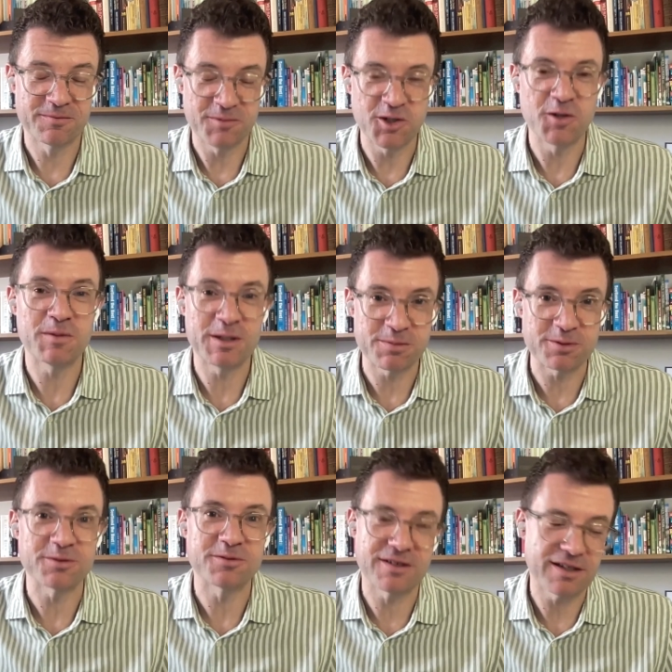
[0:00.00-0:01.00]
new
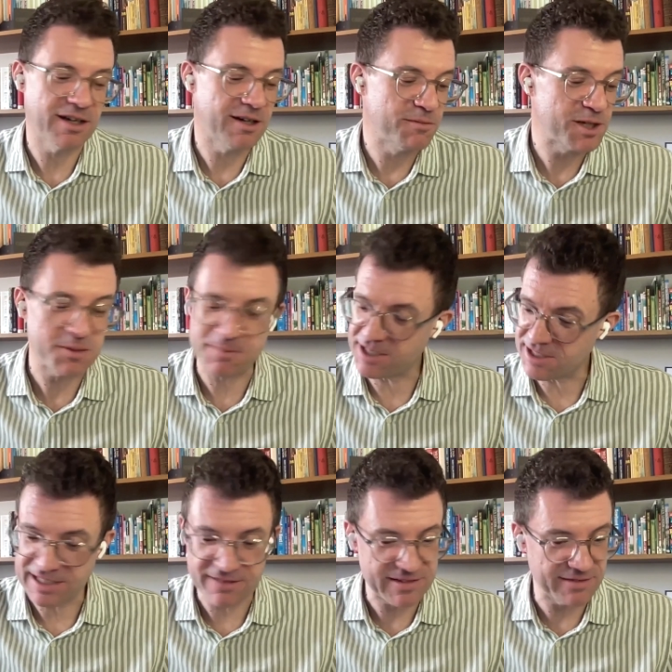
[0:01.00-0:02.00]
people,
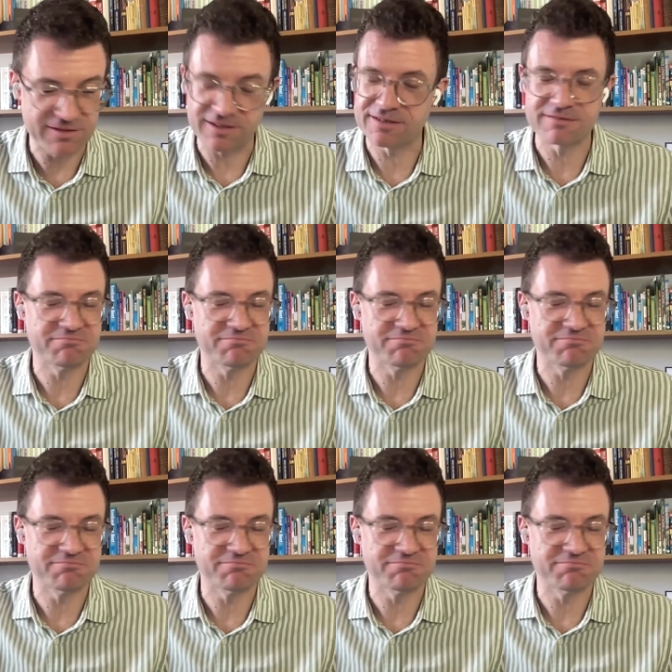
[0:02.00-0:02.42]
especially if they've got